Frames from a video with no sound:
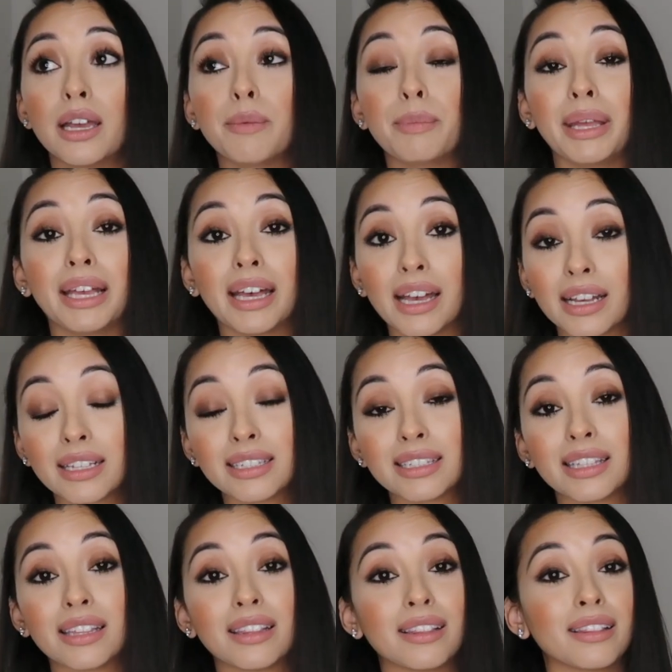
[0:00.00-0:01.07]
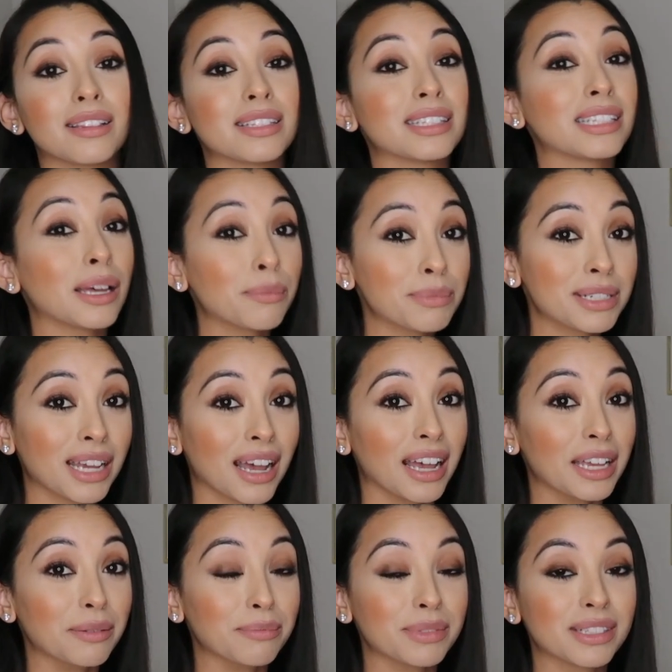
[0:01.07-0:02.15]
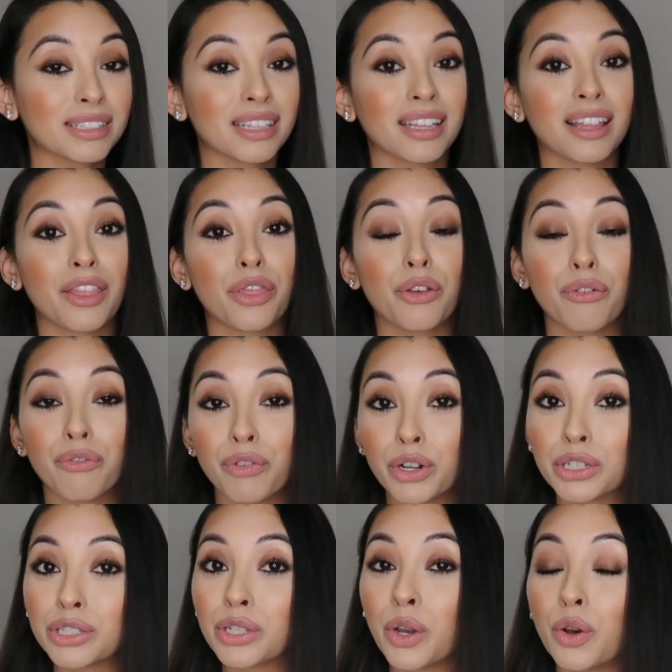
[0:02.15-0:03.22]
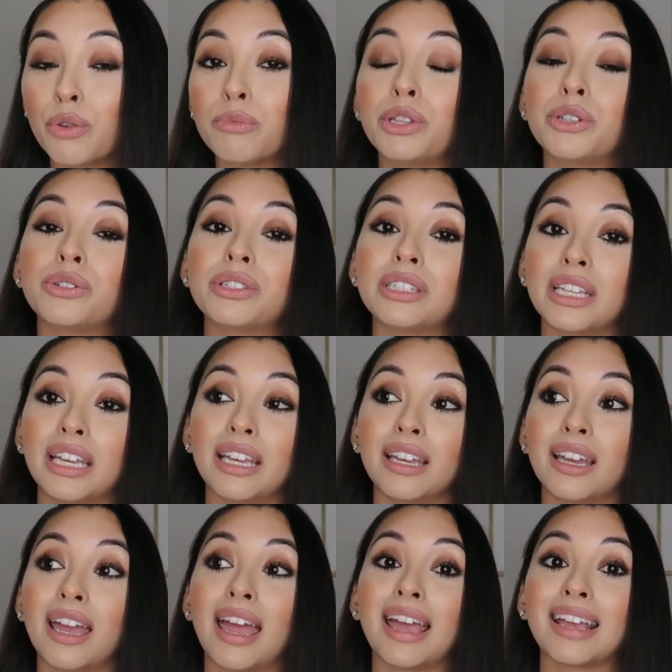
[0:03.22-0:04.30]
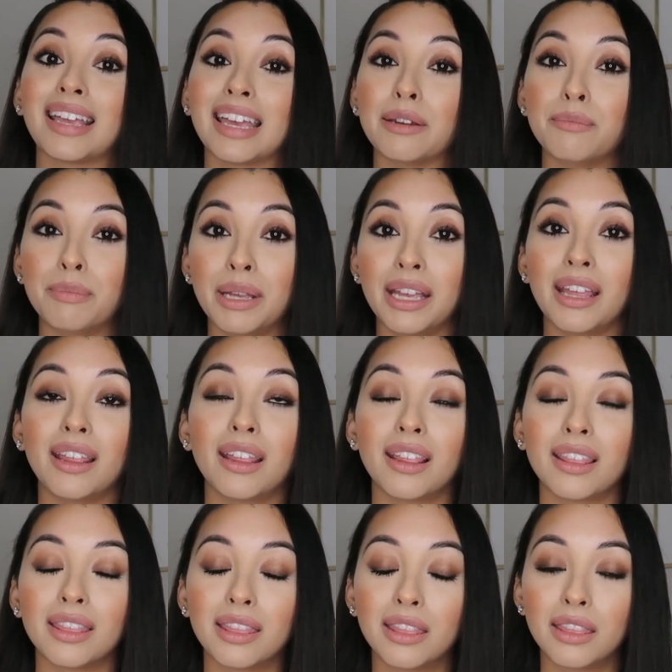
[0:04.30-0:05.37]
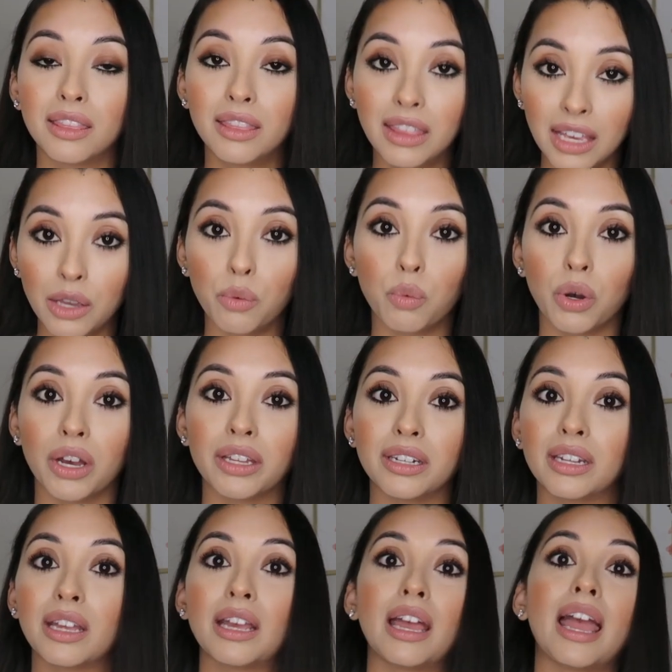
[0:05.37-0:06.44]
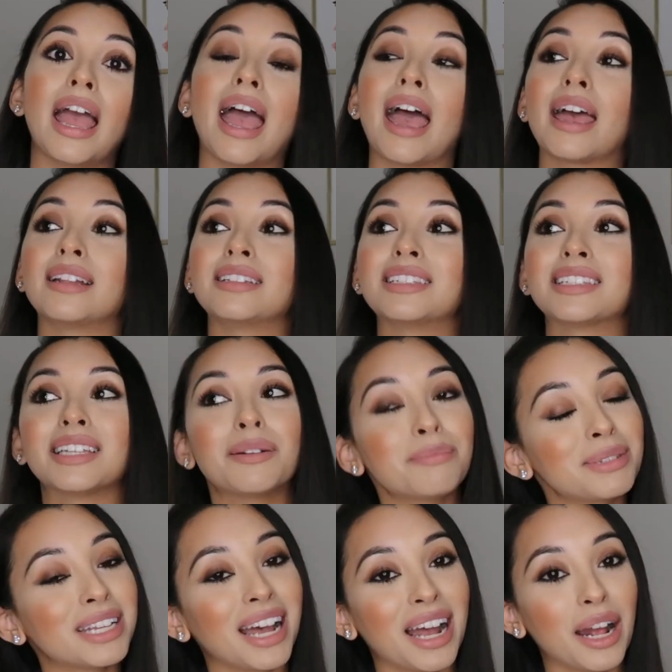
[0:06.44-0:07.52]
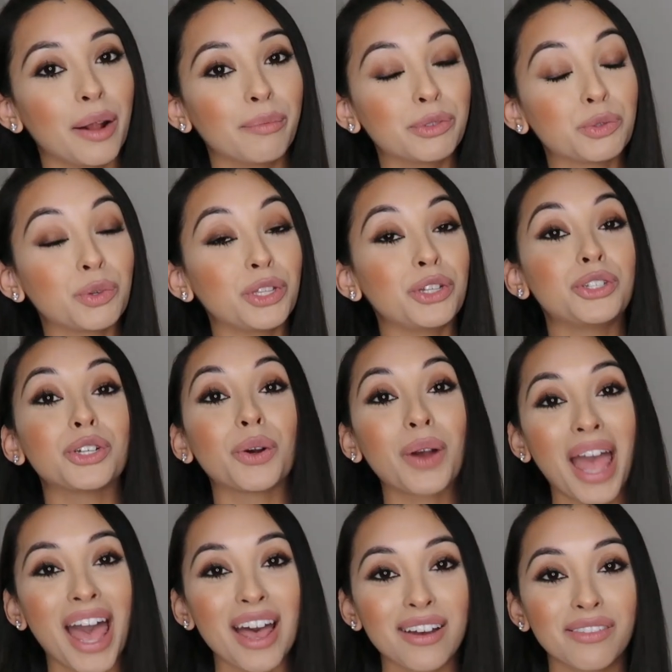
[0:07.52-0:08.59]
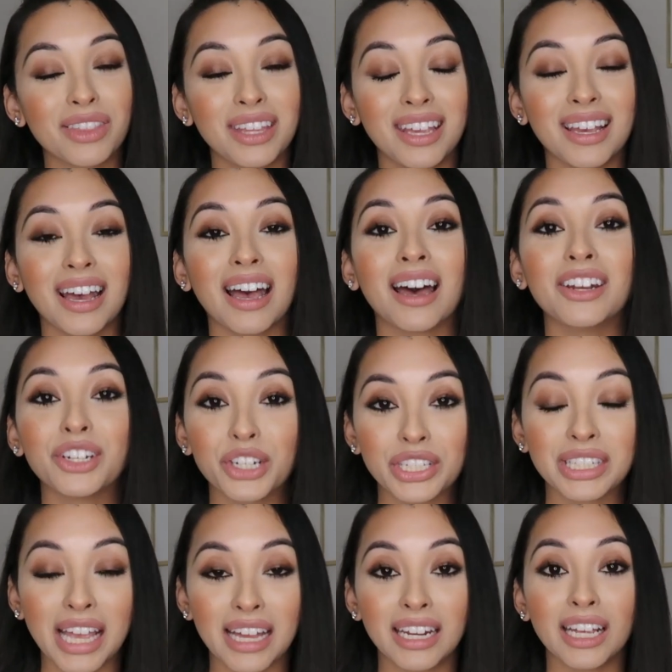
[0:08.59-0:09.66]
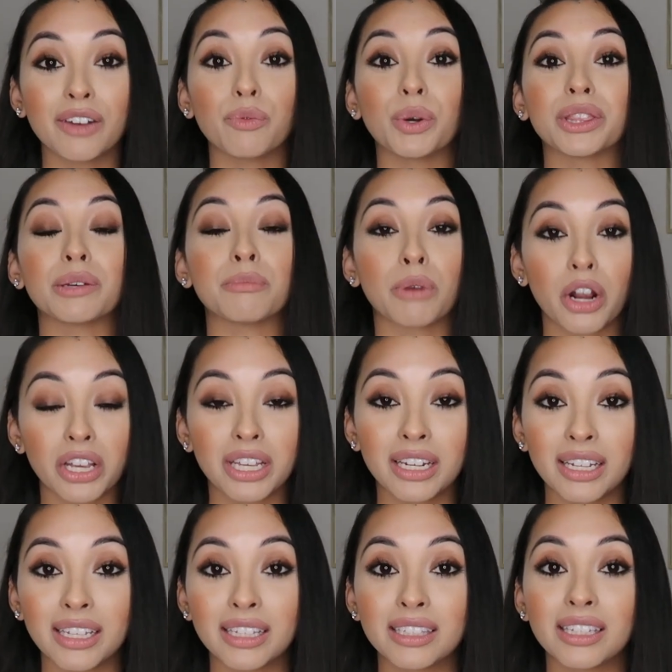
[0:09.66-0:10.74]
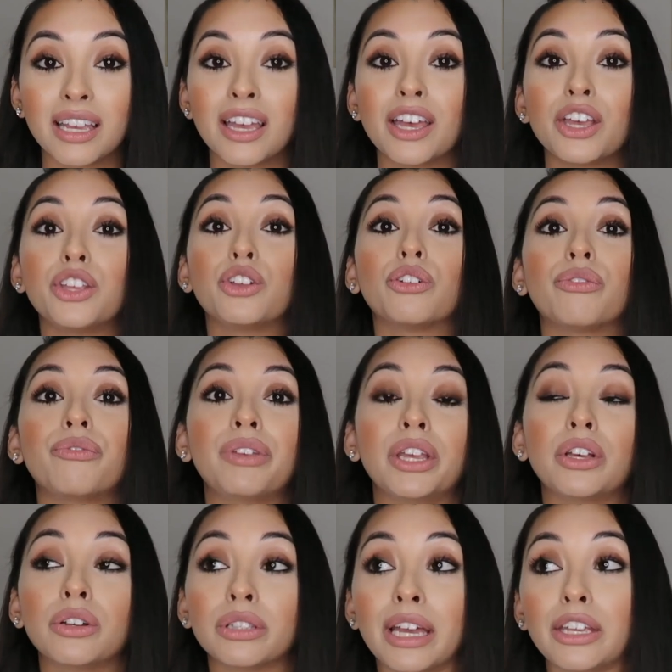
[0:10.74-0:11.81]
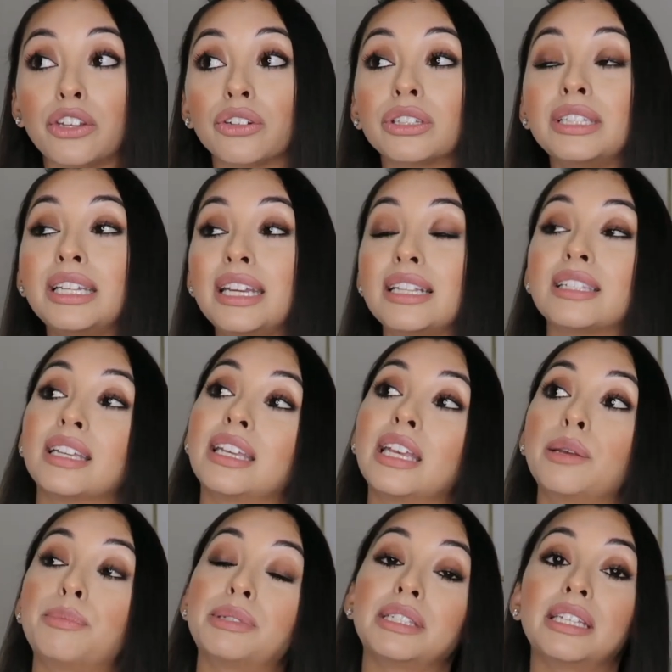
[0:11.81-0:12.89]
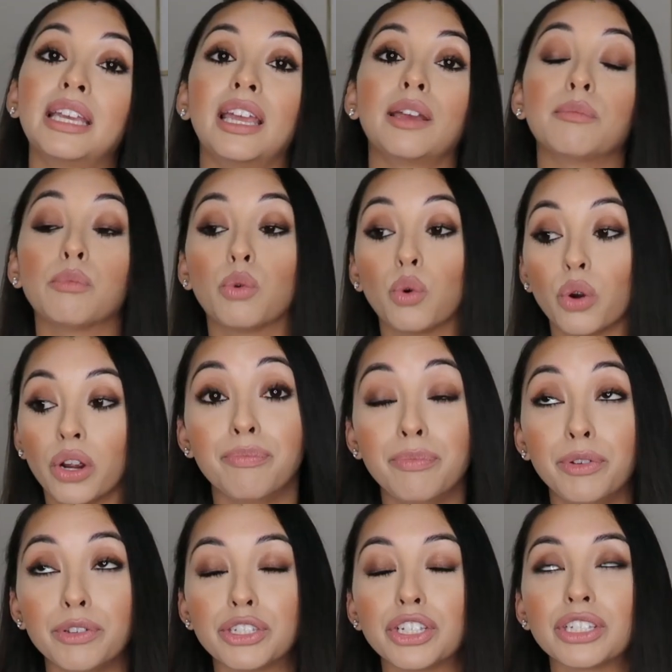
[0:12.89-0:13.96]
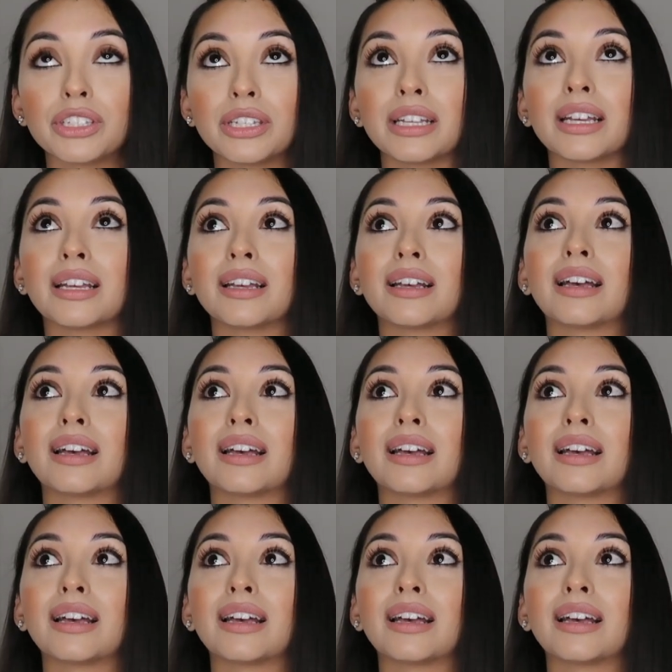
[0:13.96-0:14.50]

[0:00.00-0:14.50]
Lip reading: Because sometimes the first home you see can be the one, and sometimes when you don't have the understanding of what the market is, you'll feel like you'll need to keep seeing more just to